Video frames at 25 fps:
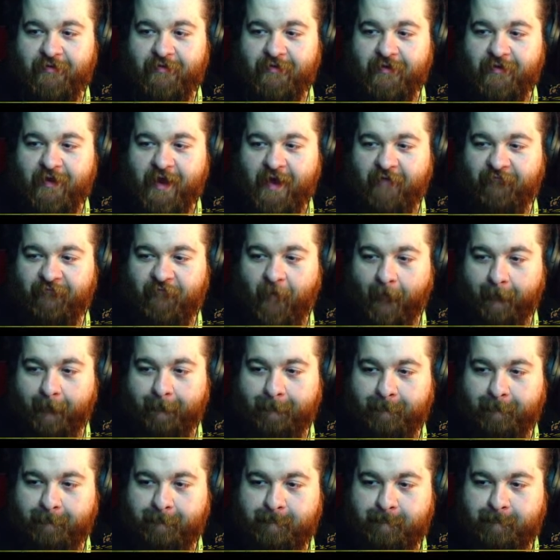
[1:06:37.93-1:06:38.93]
have a
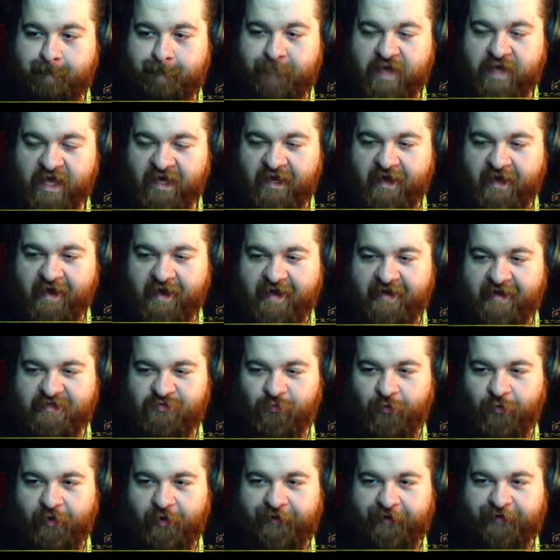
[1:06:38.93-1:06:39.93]
big ass
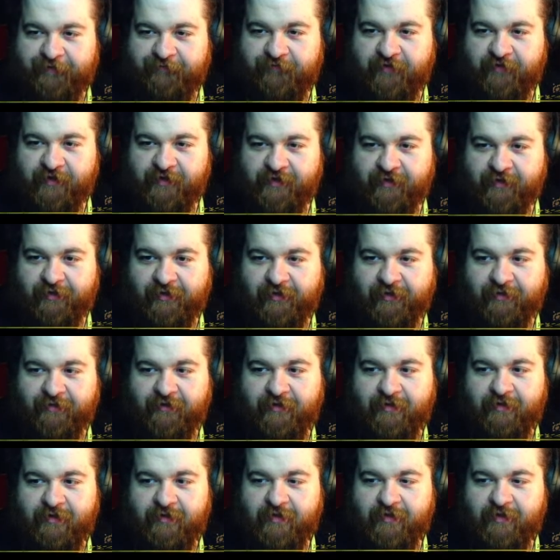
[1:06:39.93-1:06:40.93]
waterfall
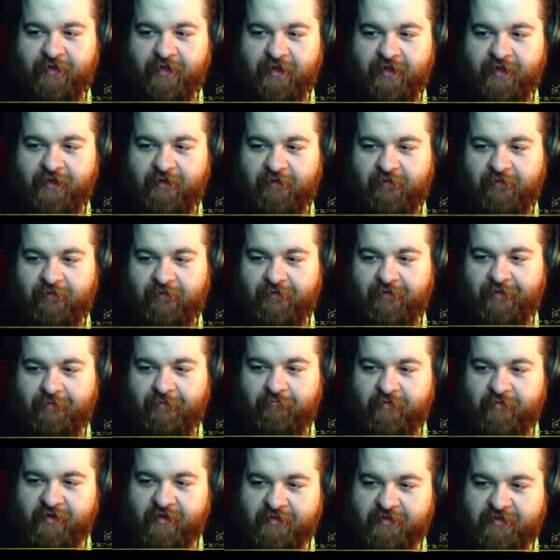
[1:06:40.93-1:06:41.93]
in the
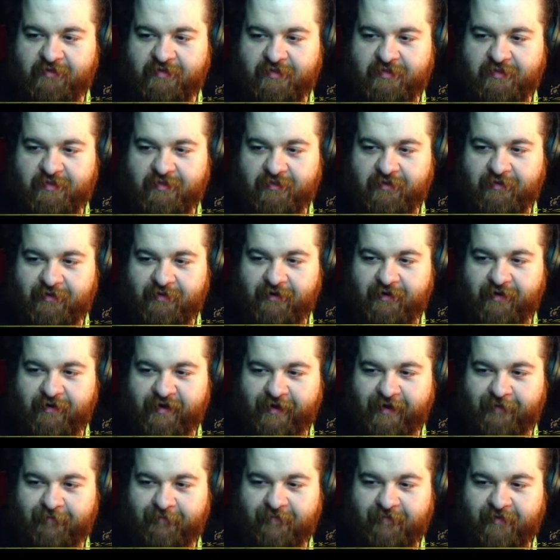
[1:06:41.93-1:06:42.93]
midst, all
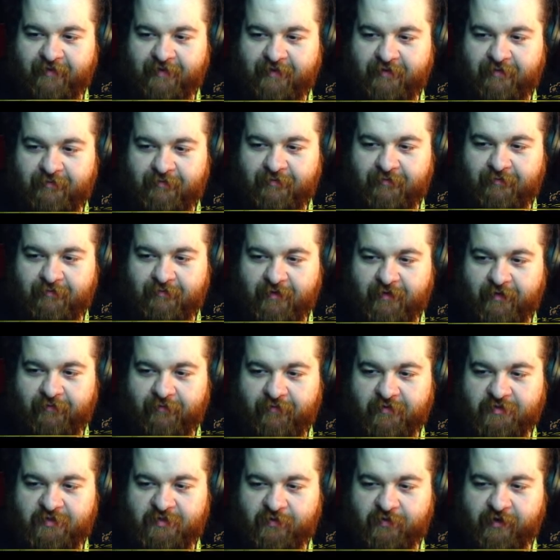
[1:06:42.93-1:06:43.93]
right, in
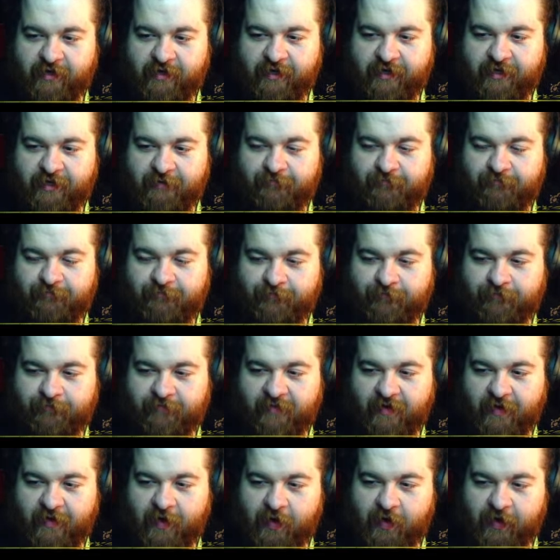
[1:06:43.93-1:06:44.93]
the terrain,
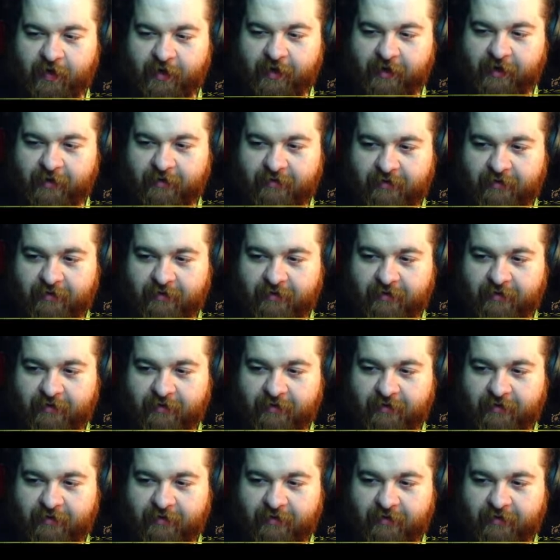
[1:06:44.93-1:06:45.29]
all right.